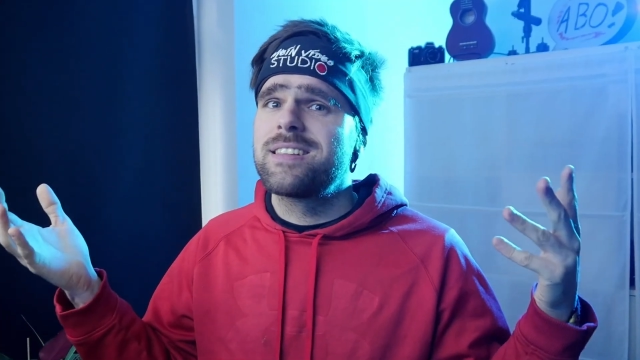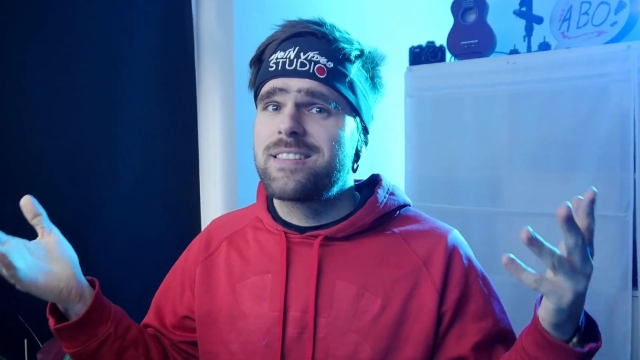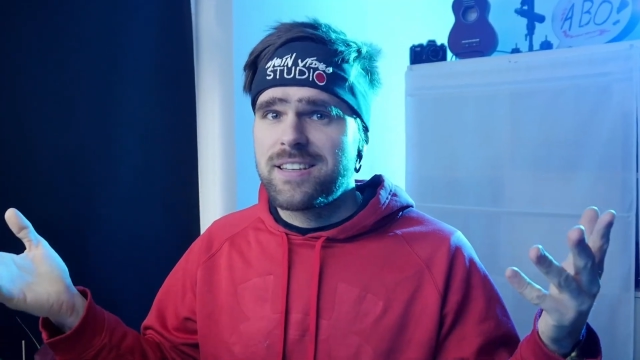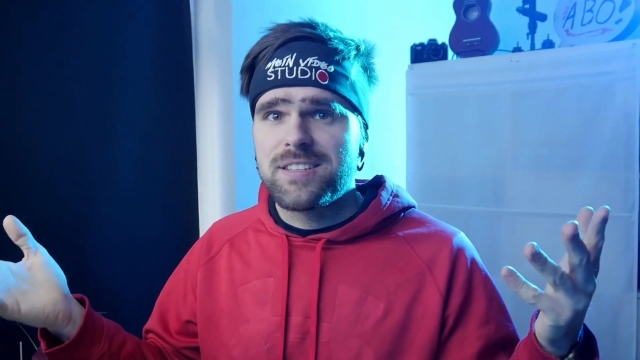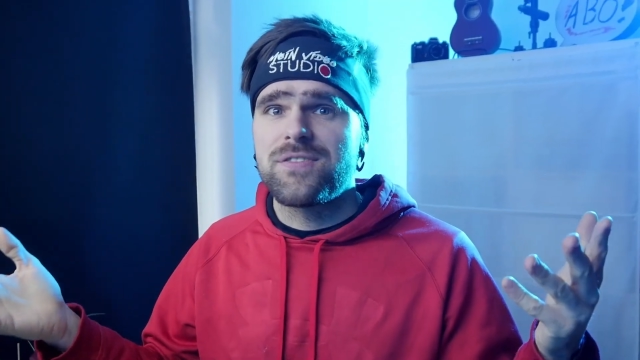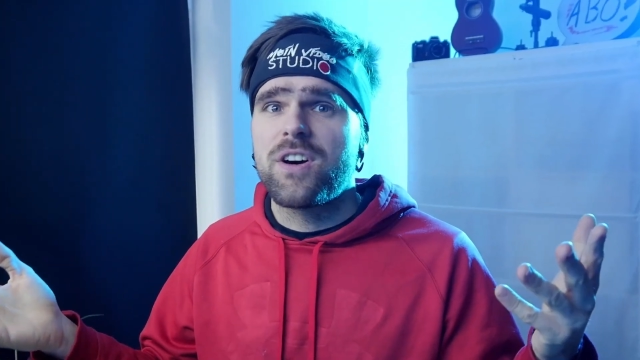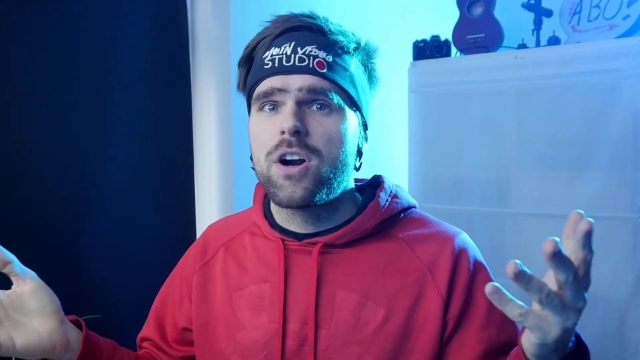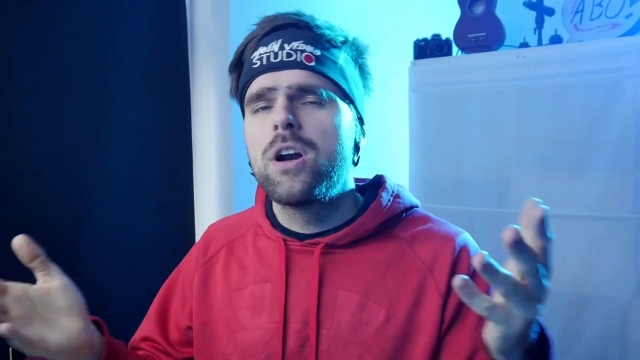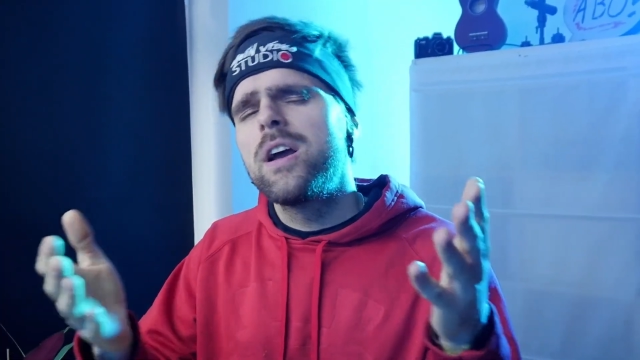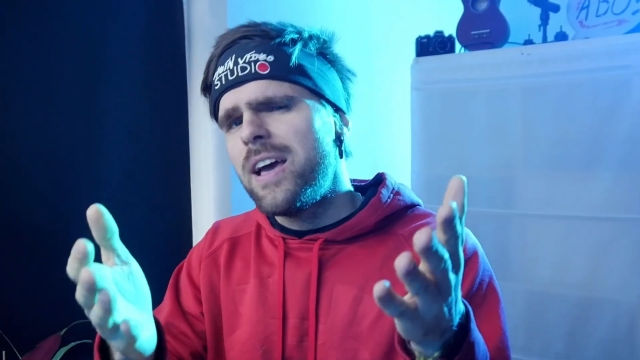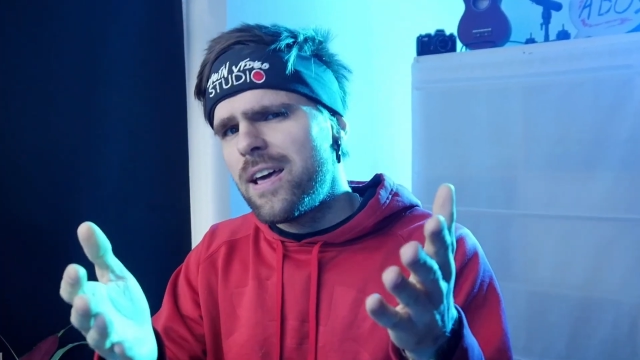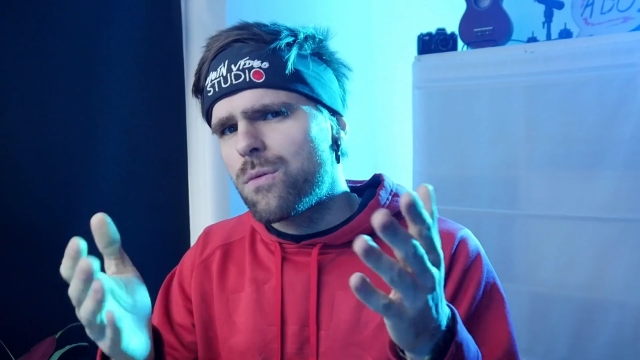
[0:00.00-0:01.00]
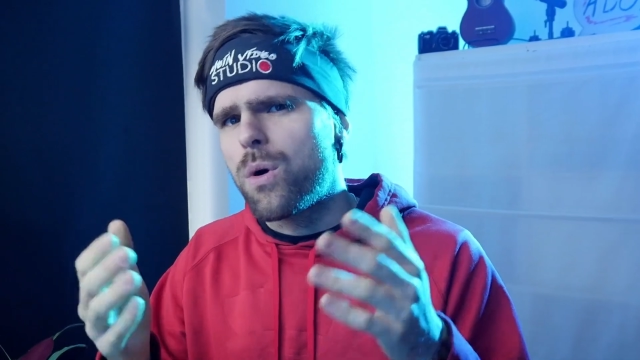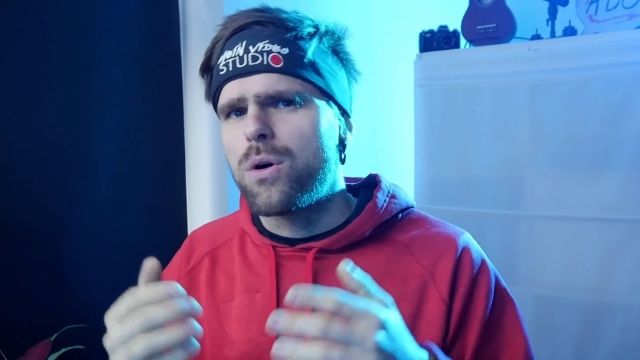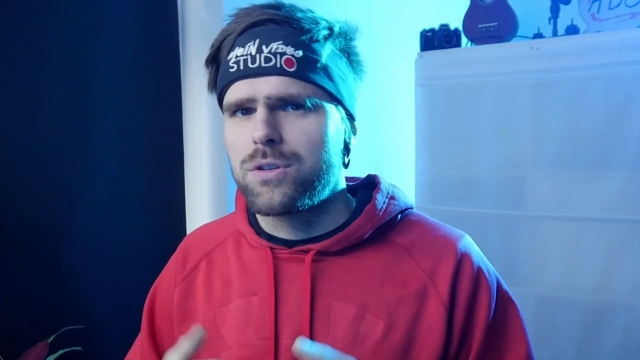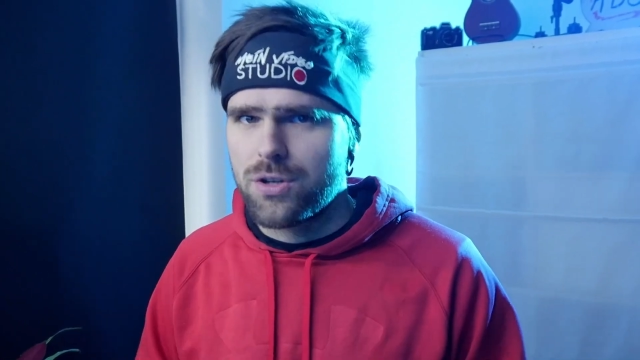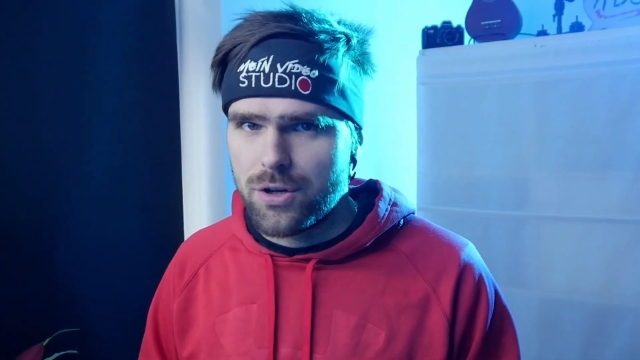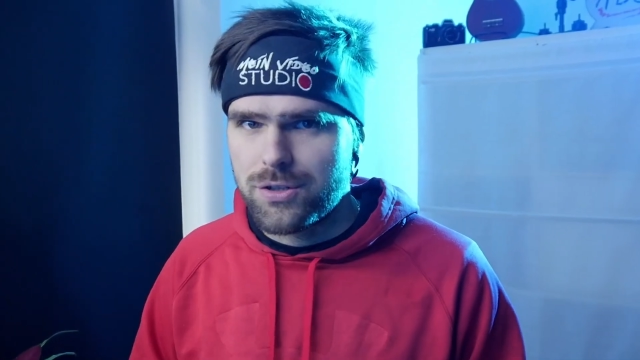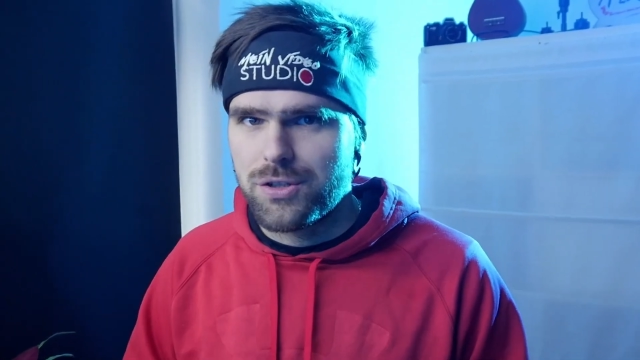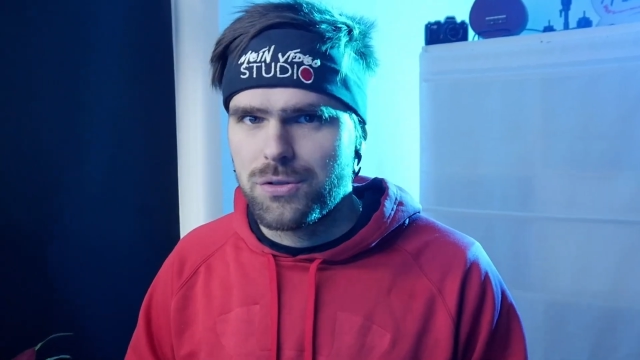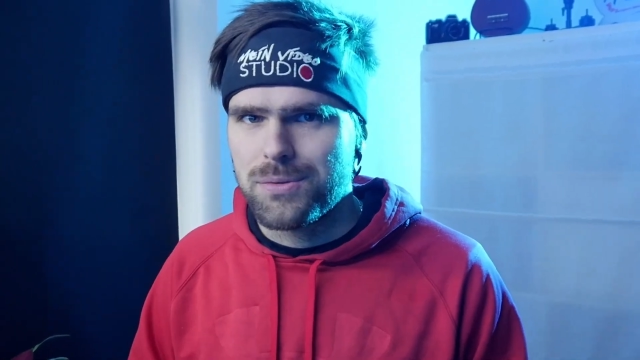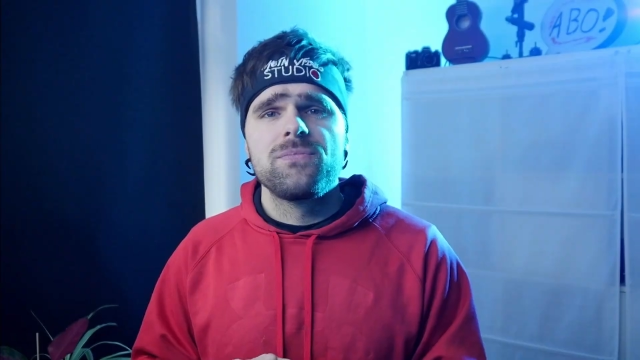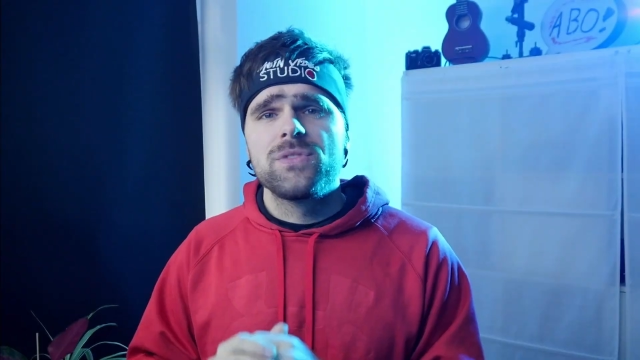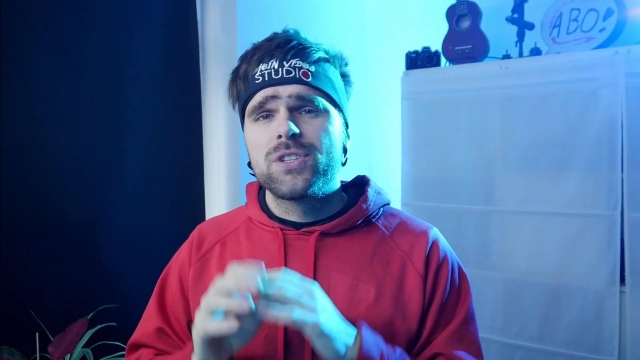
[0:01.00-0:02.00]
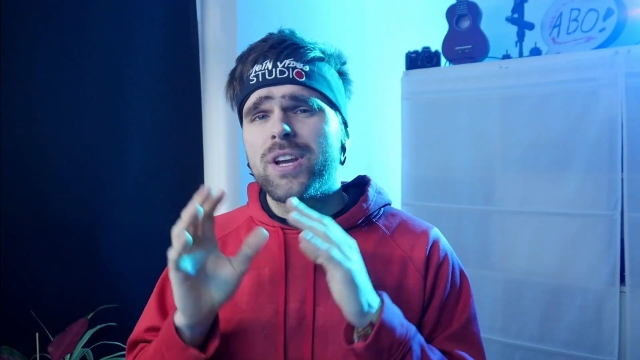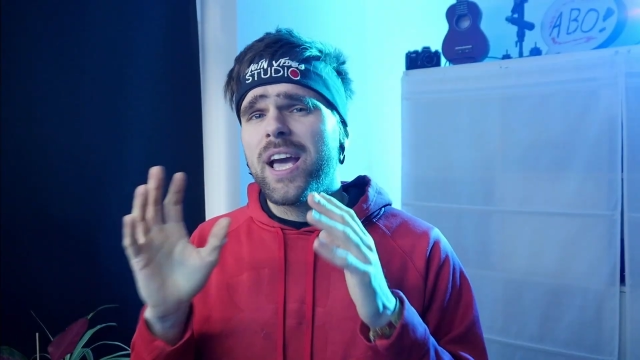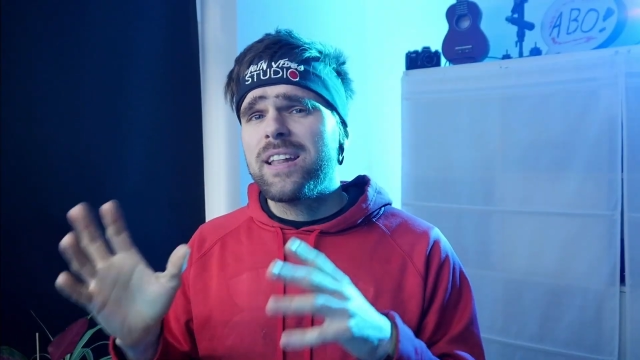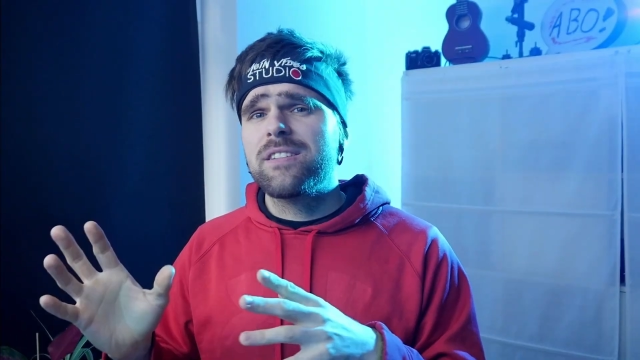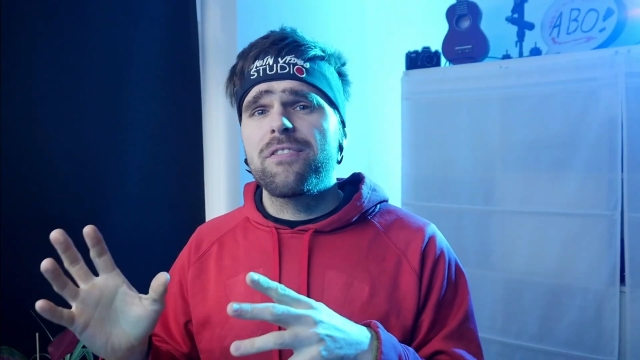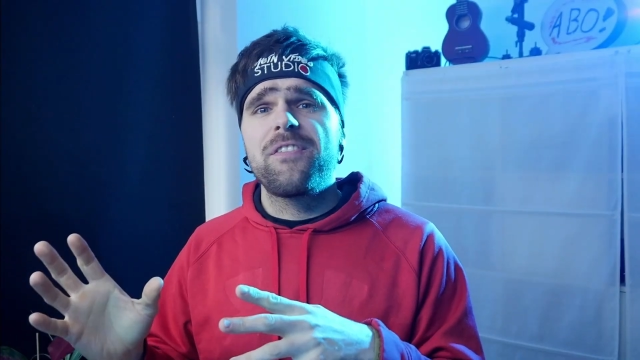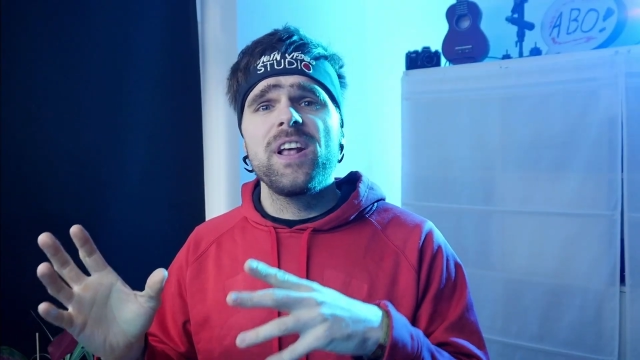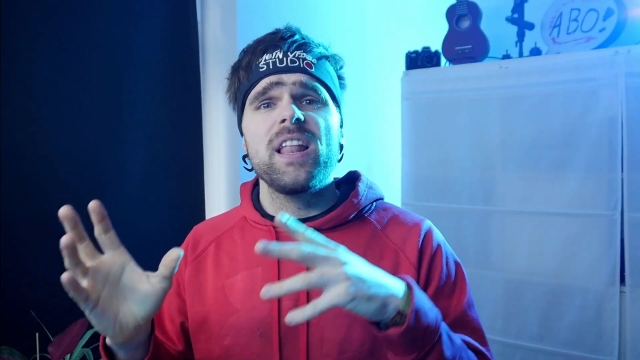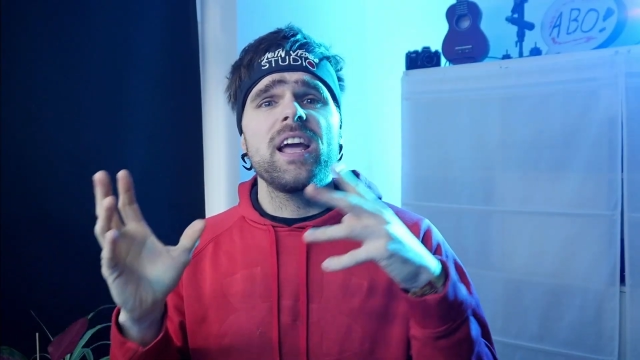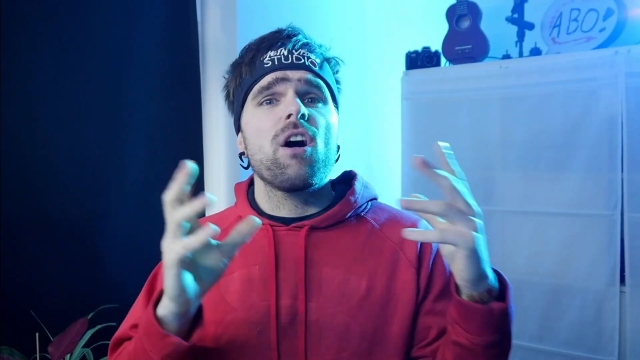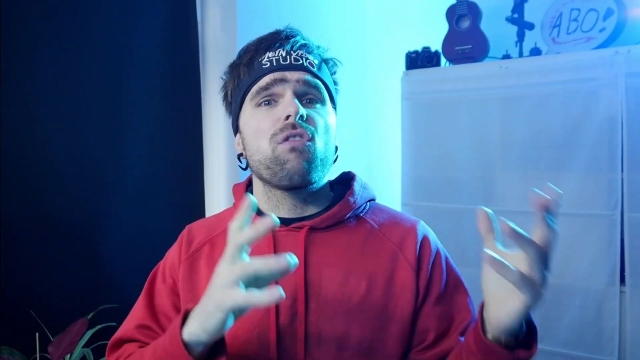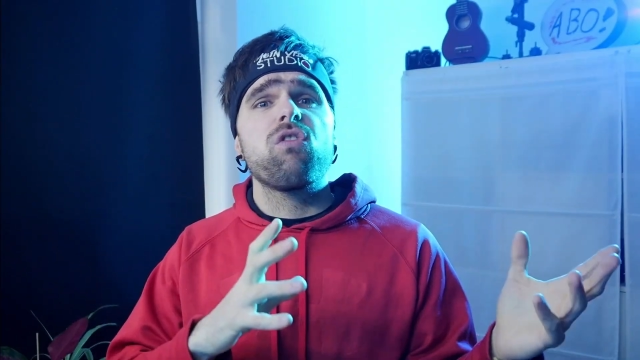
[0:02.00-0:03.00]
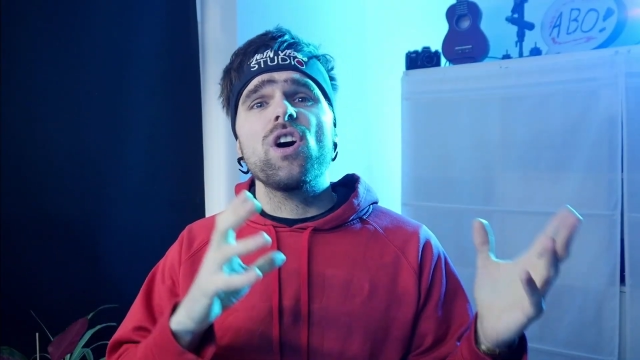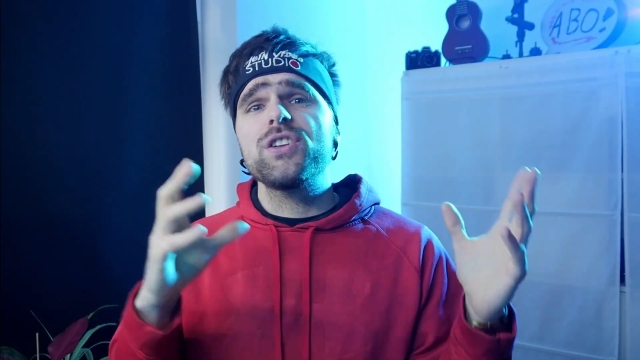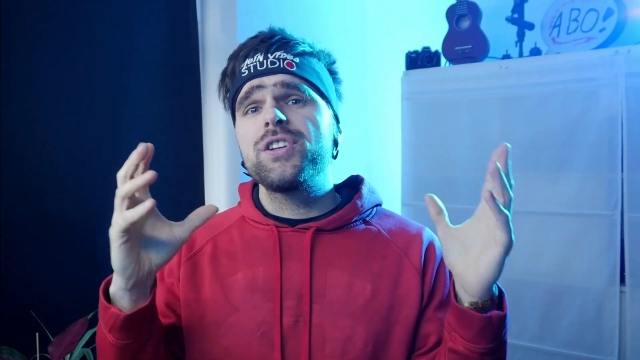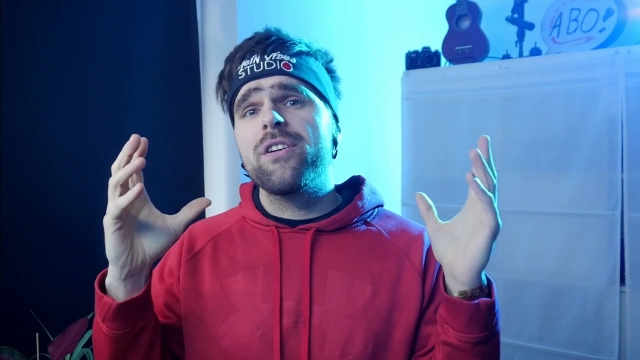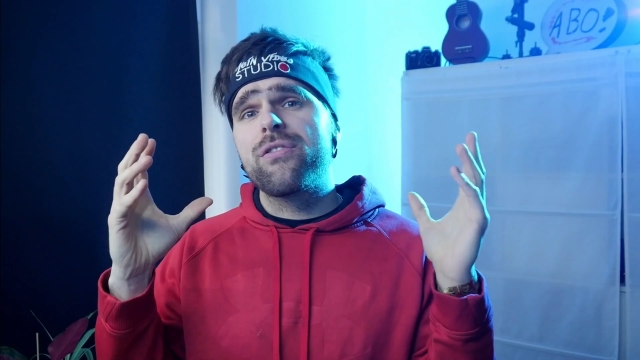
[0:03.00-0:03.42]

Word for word: This far, it won't hurt you. To get the feeling of what your